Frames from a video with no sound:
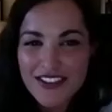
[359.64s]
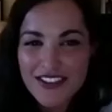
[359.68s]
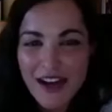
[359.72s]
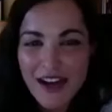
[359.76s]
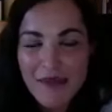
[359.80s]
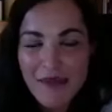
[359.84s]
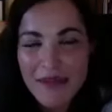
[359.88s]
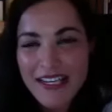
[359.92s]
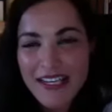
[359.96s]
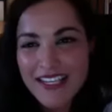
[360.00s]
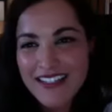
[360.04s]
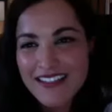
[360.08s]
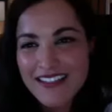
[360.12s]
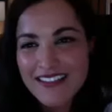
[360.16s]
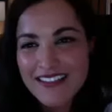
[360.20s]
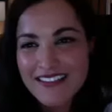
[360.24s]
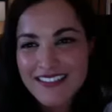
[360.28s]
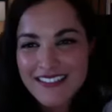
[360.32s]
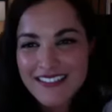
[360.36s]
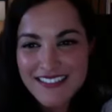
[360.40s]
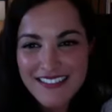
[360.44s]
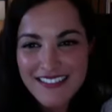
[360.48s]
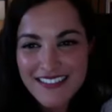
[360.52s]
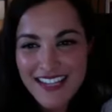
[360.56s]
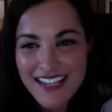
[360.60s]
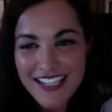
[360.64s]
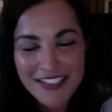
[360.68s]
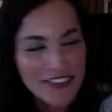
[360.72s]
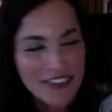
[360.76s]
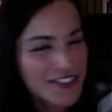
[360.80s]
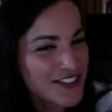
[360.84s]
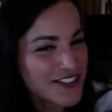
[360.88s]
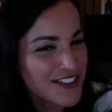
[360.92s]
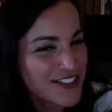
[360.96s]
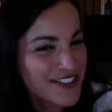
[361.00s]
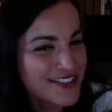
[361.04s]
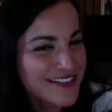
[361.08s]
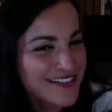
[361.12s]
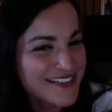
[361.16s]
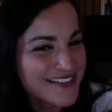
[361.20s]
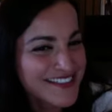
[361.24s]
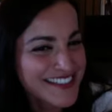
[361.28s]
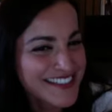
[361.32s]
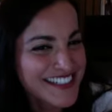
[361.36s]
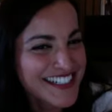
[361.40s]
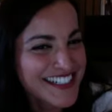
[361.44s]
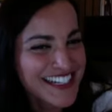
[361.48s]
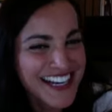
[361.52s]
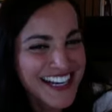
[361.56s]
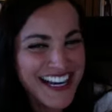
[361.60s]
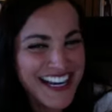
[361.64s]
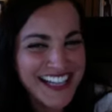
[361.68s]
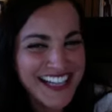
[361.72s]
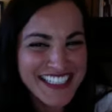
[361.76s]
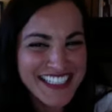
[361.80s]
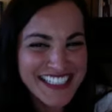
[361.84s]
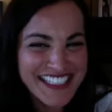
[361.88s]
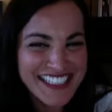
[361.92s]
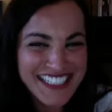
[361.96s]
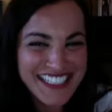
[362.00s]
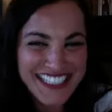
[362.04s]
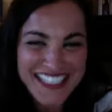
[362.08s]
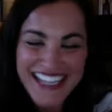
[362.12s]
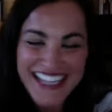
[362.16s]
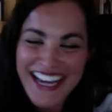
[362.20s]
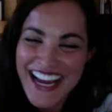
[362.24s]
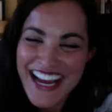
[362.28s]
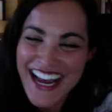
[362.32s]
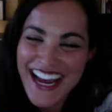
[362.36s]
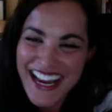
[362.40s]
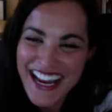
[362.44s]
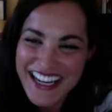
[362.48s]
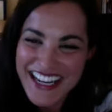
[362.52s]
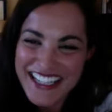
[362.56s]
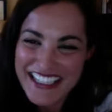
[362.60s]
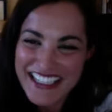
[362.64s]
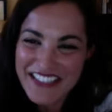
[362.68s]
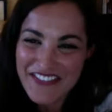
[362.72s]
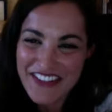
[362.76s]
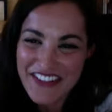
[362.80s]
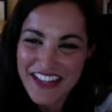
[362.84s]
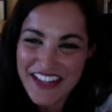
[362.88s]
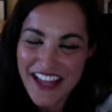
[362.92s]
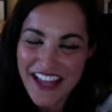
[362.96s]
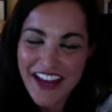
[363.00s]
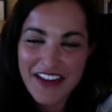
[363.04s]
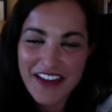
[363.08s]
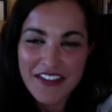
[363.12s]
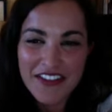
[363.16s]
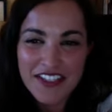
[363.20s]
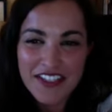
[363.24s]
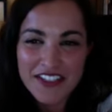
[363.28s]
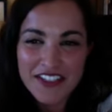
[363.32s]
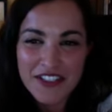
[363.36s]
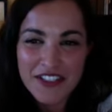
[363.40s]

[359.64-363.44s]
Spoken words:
mean, I don't know. I need to figure that out. They do